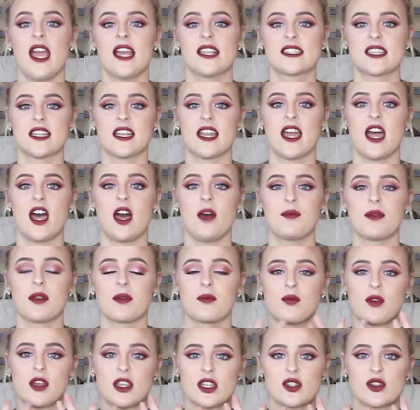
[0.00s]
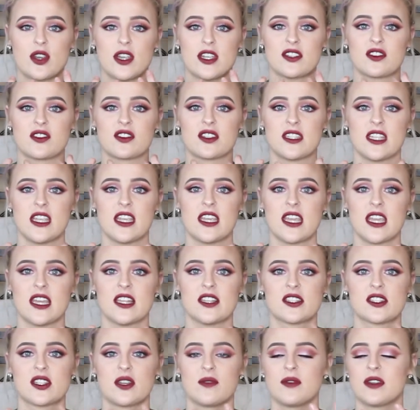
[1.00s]
It's going to help your moisturizer sink
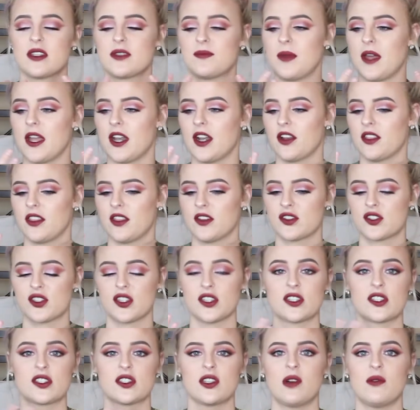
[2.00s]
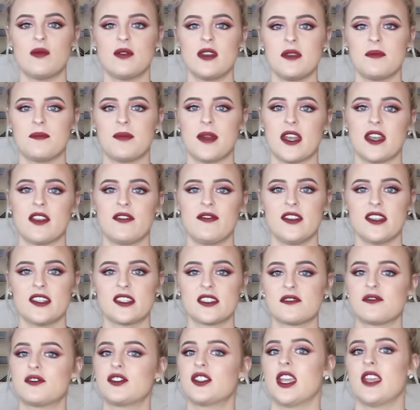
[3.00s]
in so much better. There's just so many
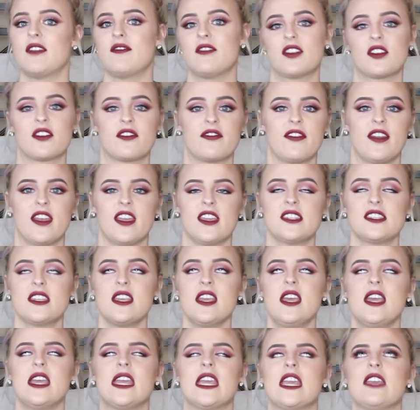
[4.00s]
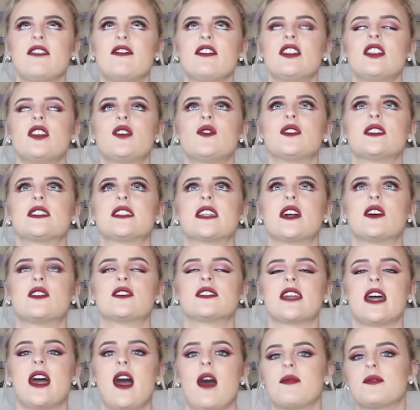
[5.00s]
benefits of shaving your face. Even though it
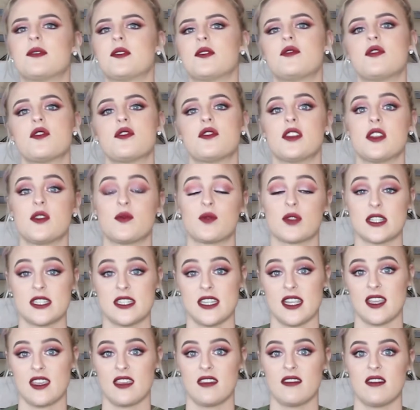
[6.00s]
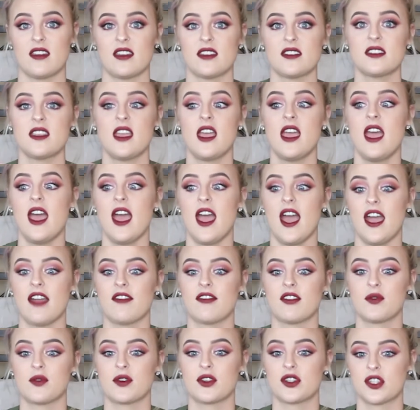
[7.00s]
sounds absolutely ridiculous,
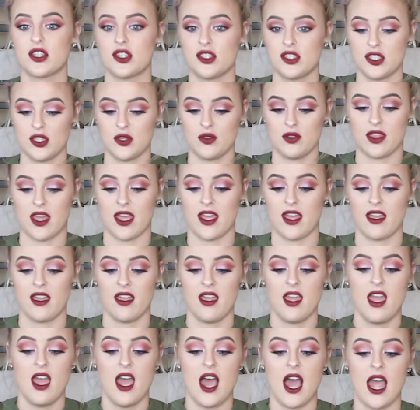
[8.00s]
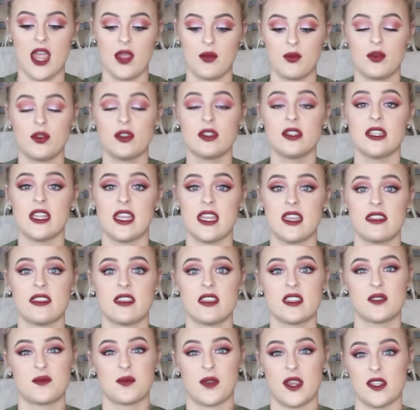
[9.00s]
everyone should do that. I will link
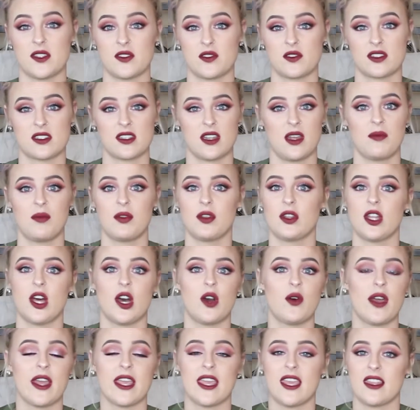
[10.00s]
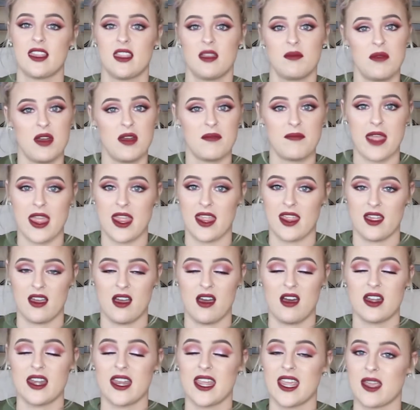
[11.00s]
these razors down below. I get them on
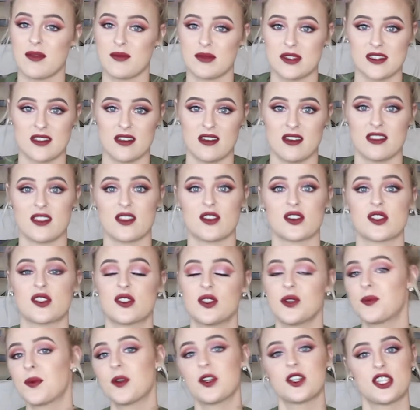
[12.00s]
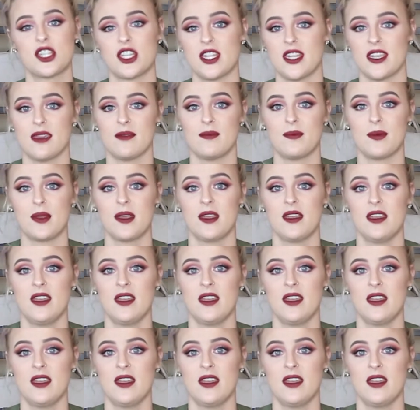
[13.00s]
Amazon. They're super cheap.